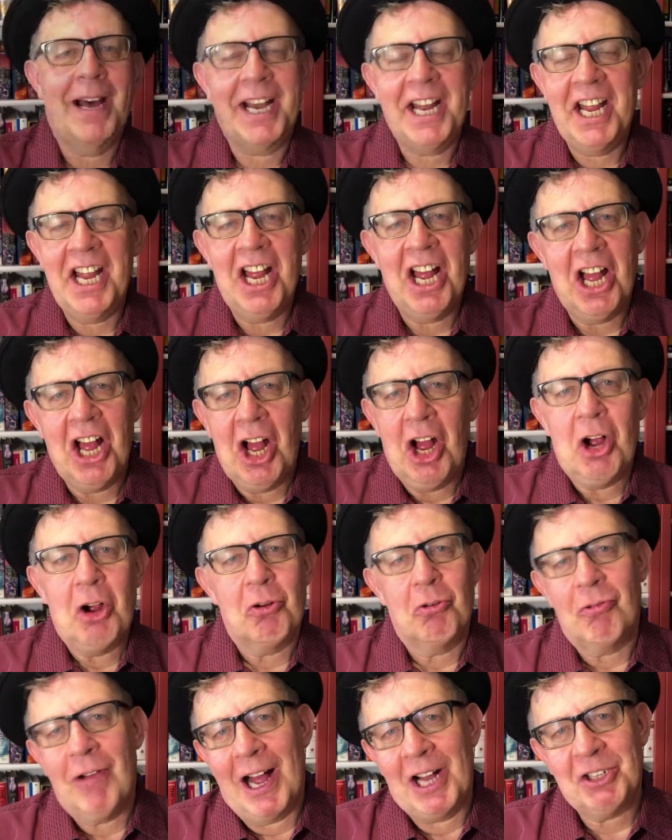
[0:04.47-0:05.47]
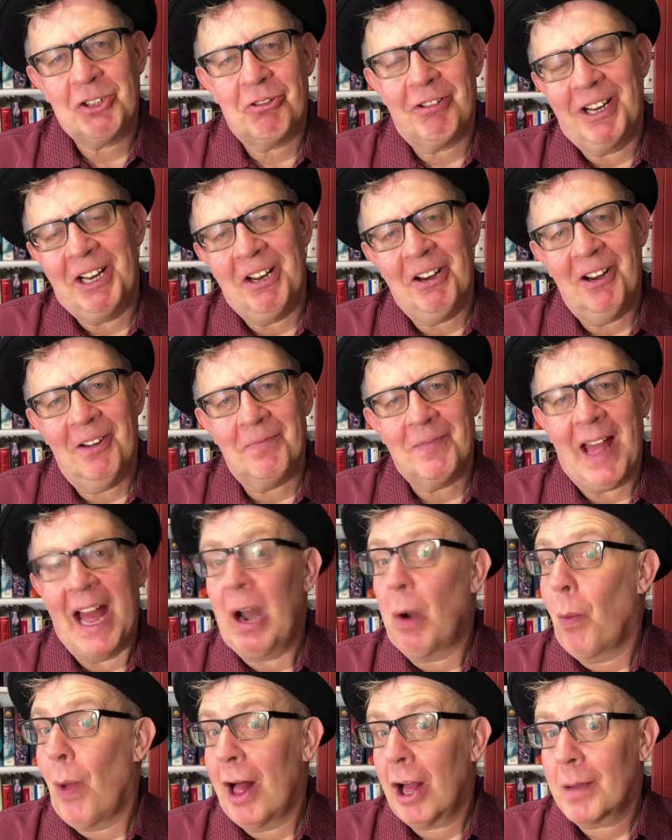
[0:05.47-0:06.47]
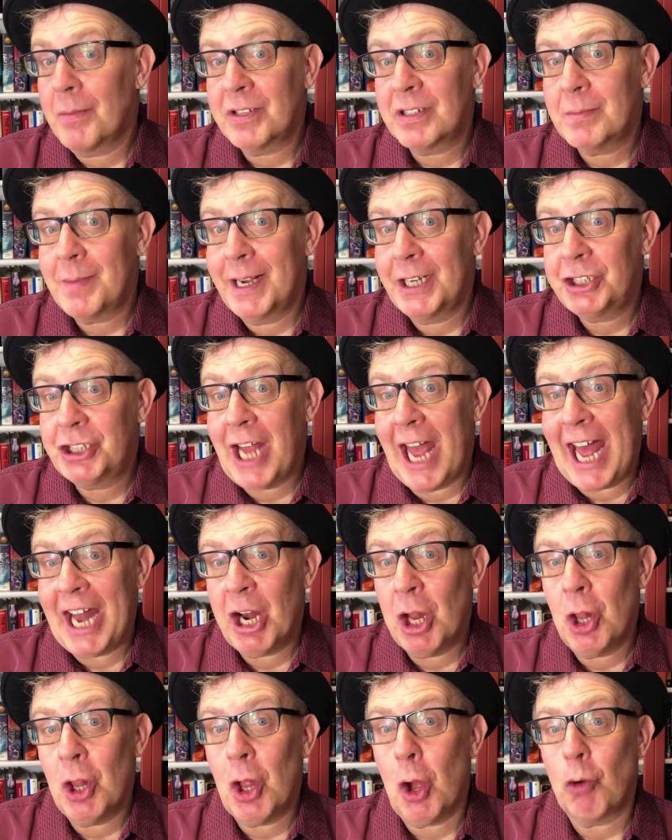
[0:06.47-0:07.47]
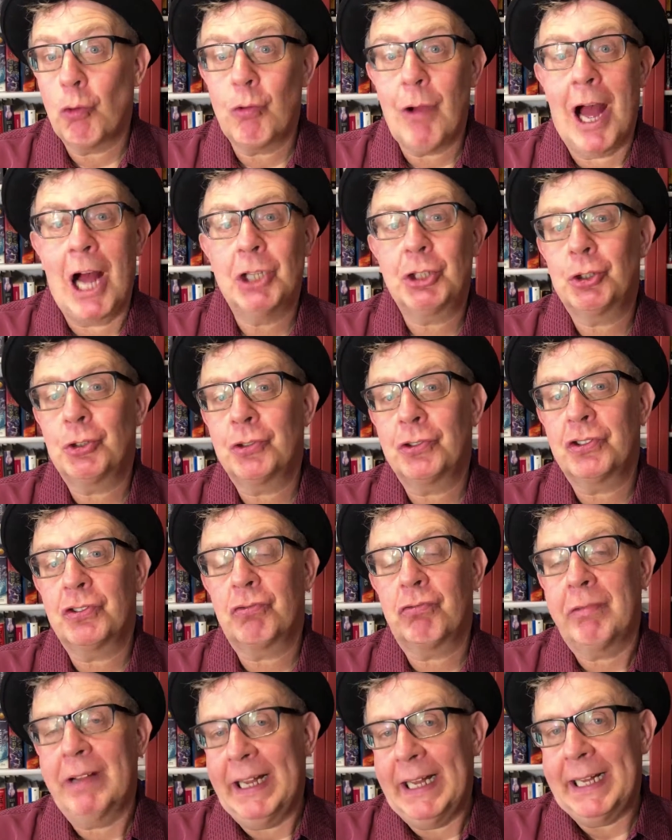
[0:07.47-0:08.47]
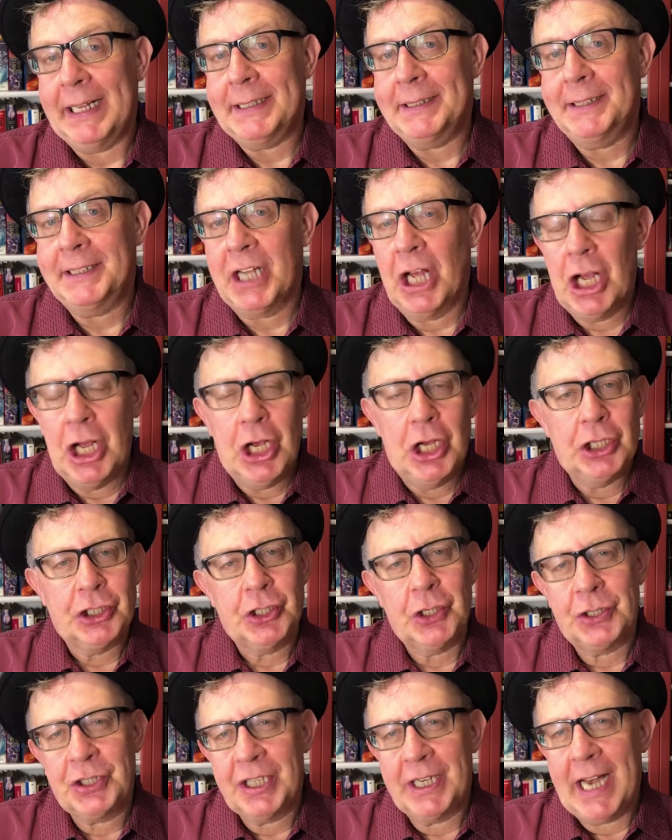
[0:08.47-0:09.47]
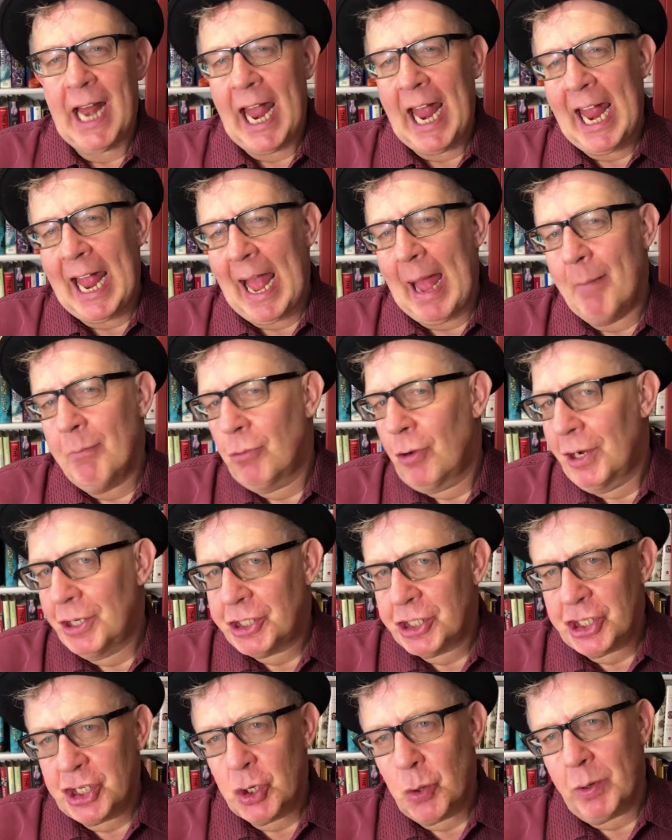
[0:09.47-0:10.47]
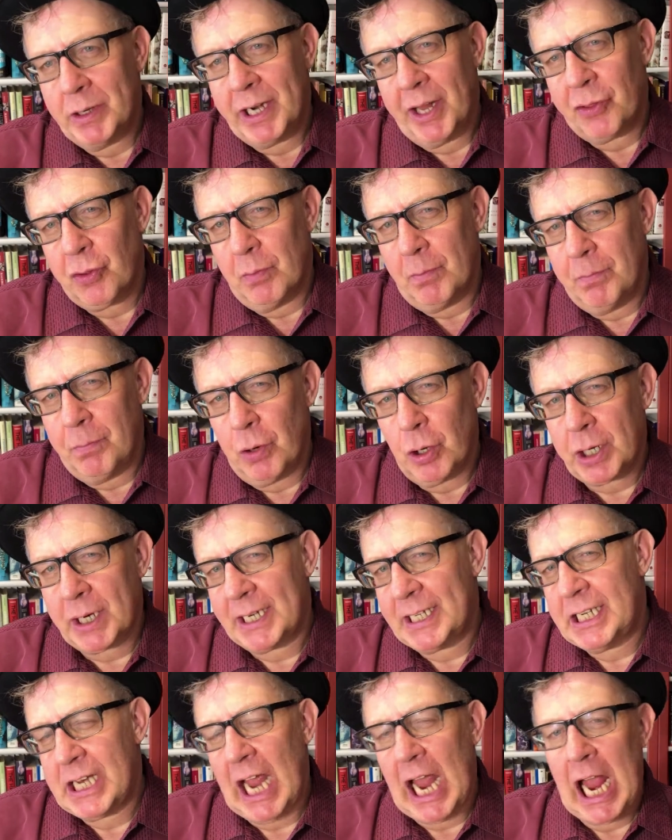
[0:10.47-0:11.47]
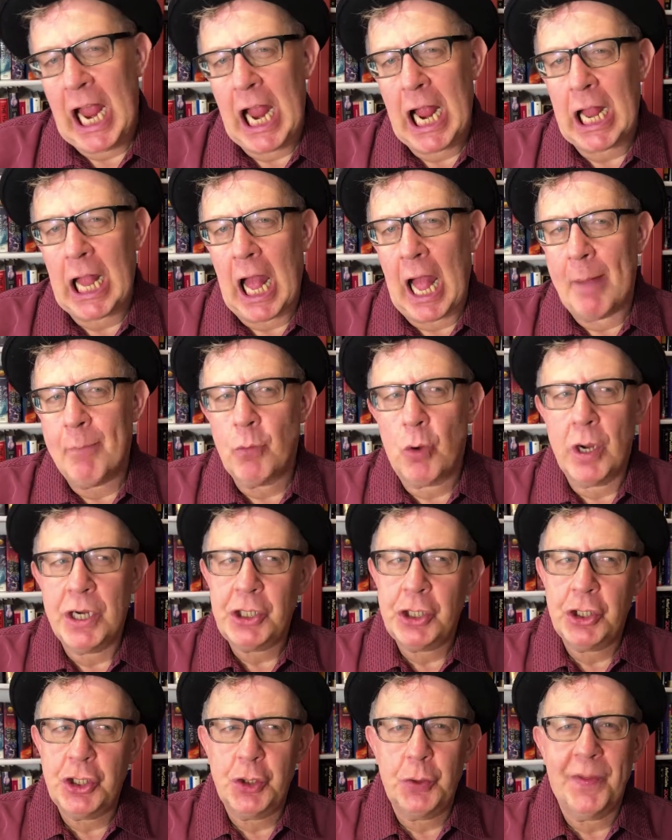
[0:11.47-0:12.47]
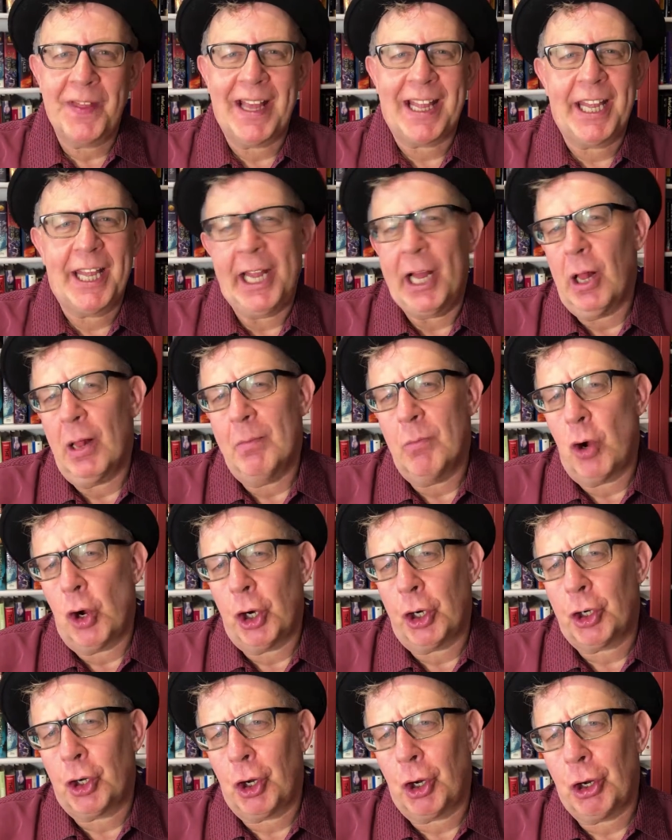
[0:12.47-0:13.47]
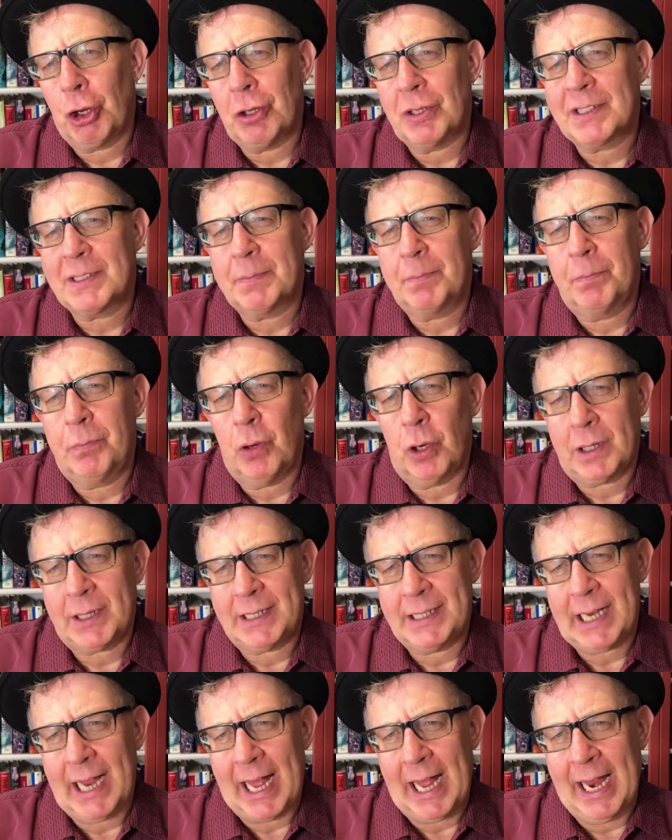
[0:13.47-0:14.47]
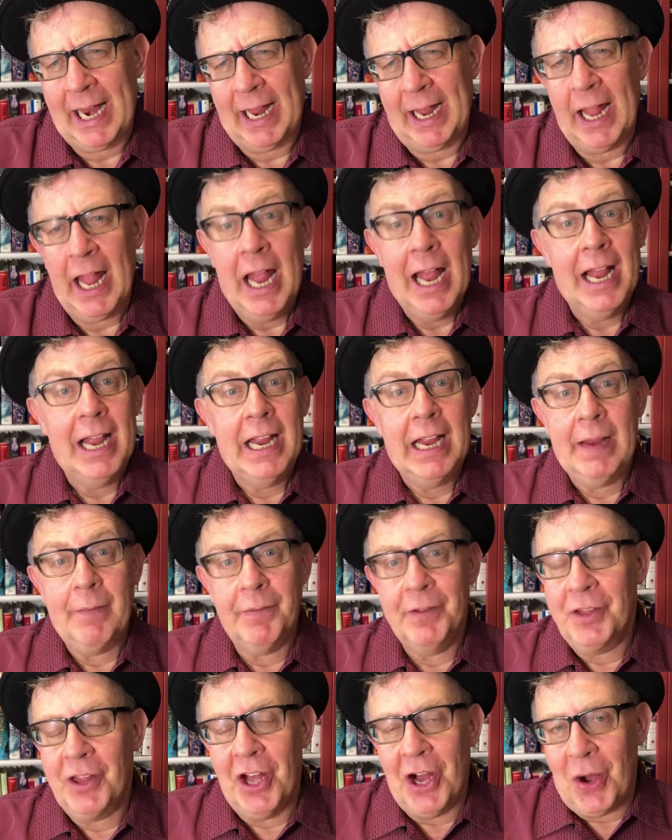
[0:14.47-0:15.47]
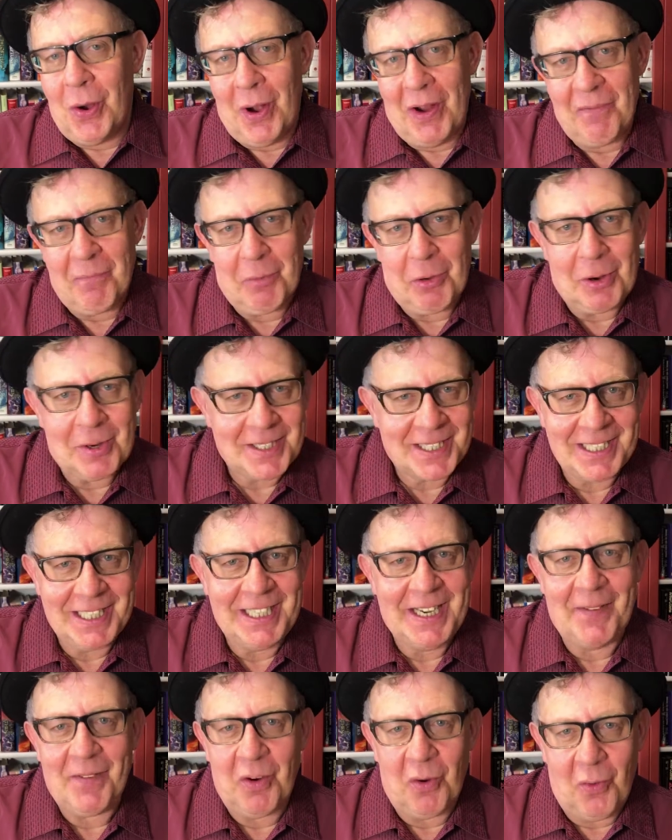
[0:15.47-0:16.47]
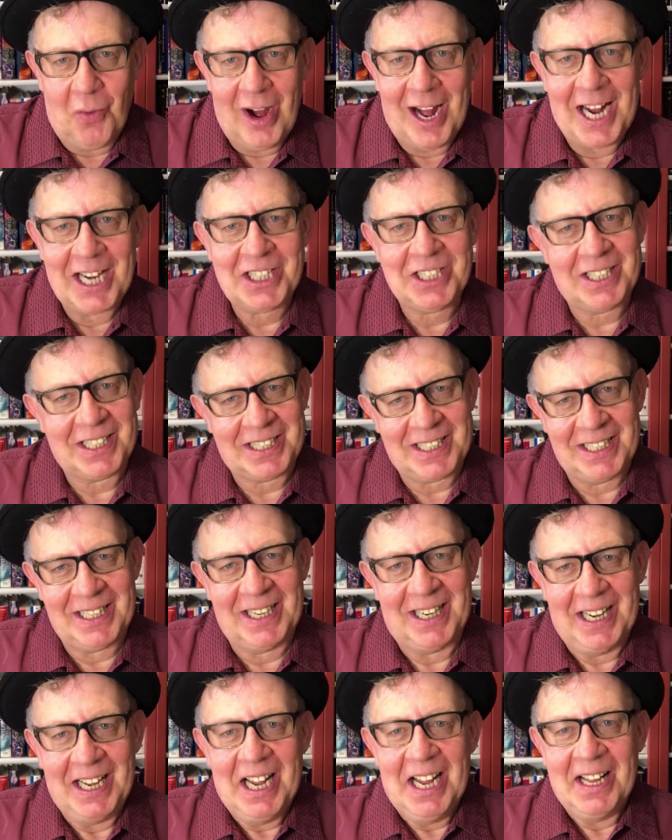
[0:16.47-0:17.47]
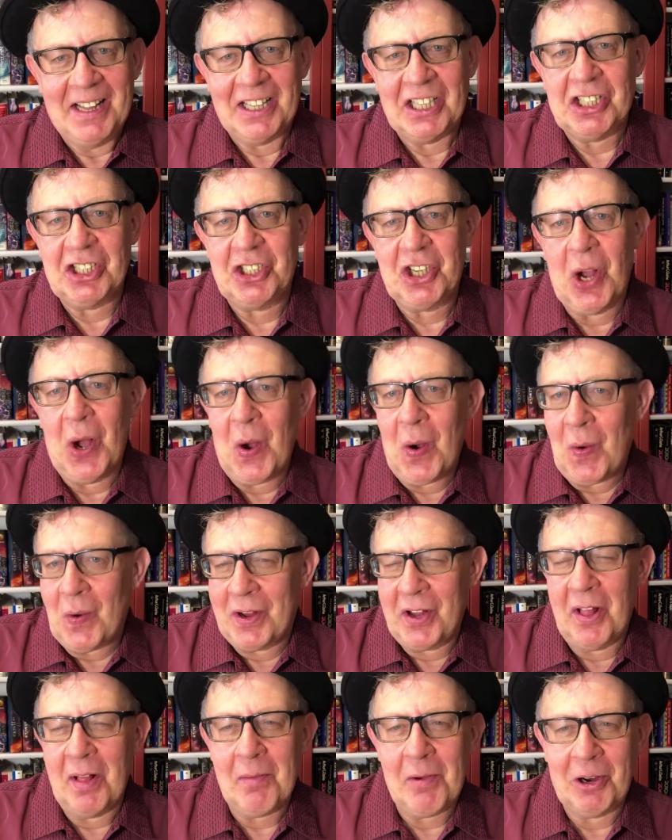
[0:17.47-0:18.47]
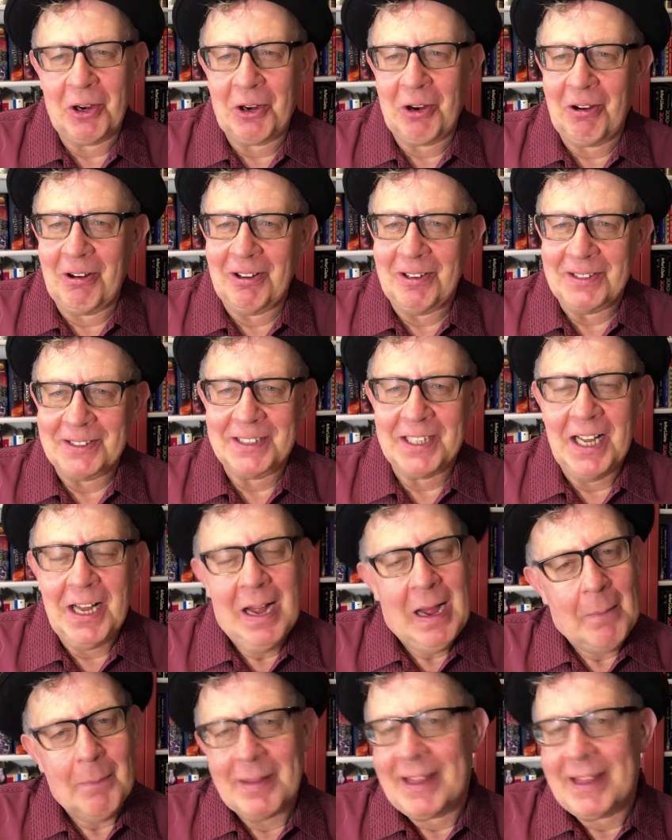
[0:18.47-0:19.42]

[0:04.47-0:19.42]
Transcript: everybody. Roger here, and welcome to my channel, Roger's Reads. So today I'm going to do another book tag. I'm going to do the Gilmore Girls book tag, even though I've personally never watched the show Gilmore Girls.